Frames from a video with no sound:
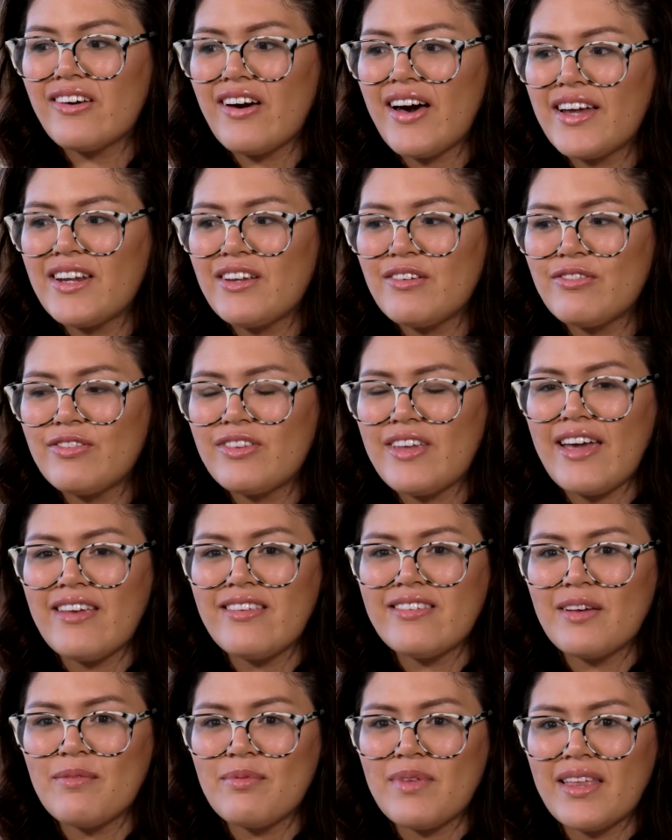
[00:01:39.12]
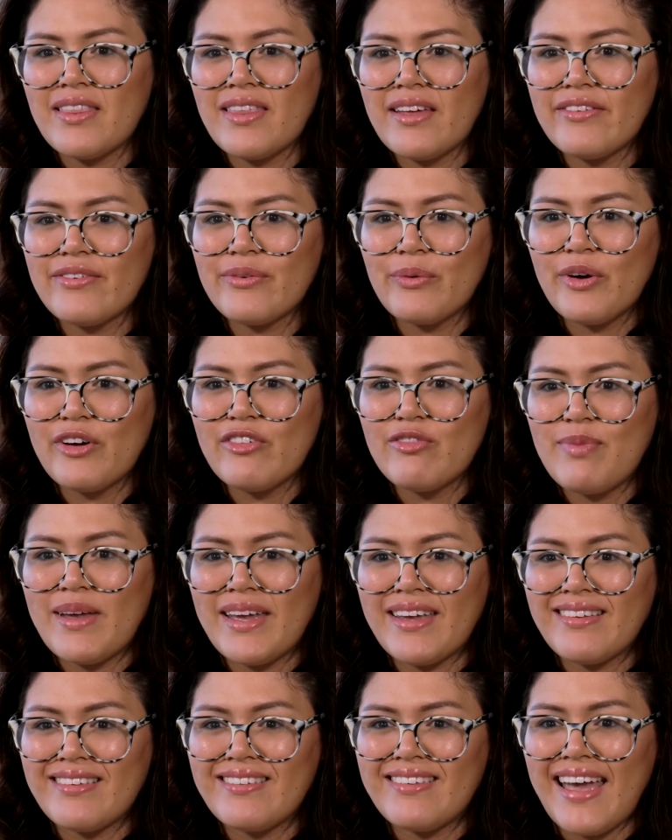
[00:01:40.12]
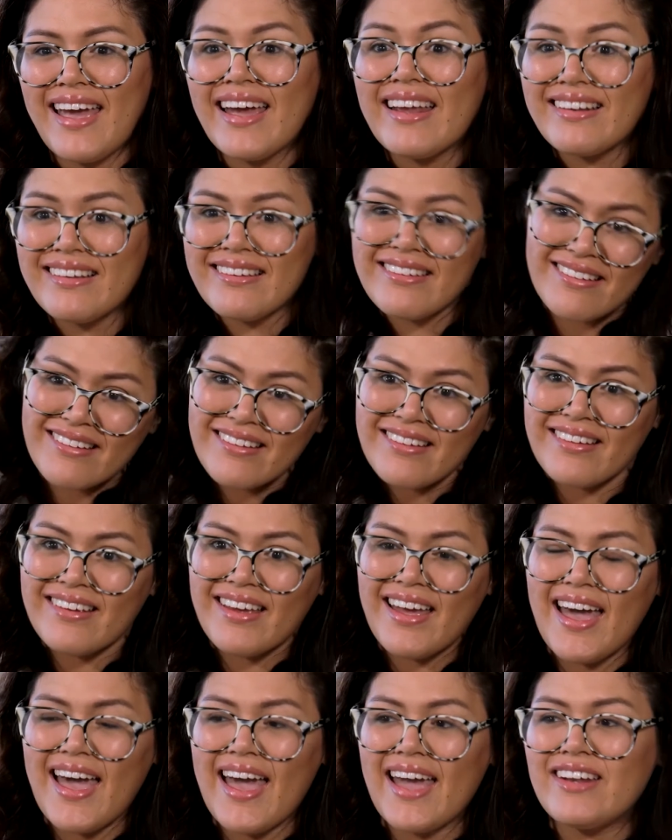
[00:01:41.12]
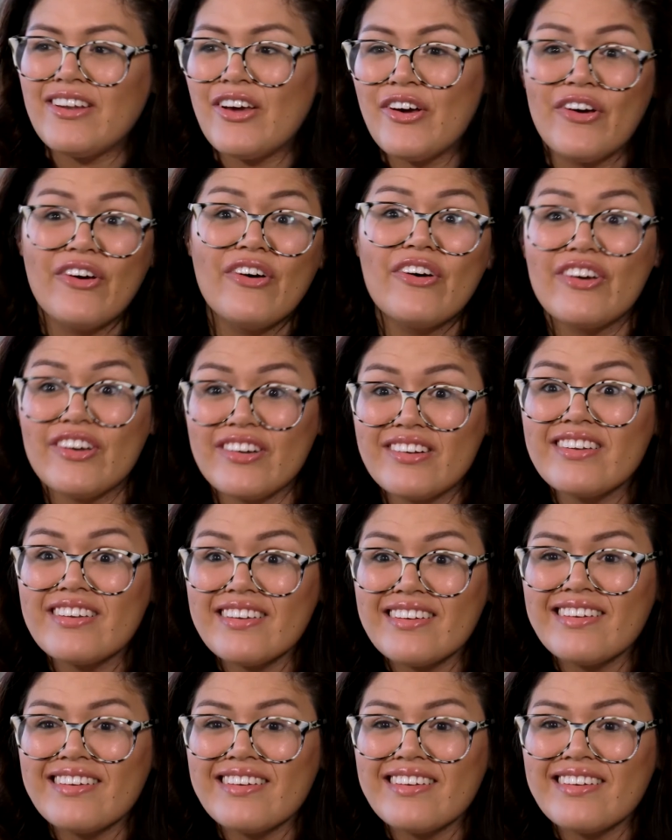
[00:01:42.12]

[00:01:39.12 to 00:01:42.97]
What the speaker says: kind of say something that's worth being said and heard,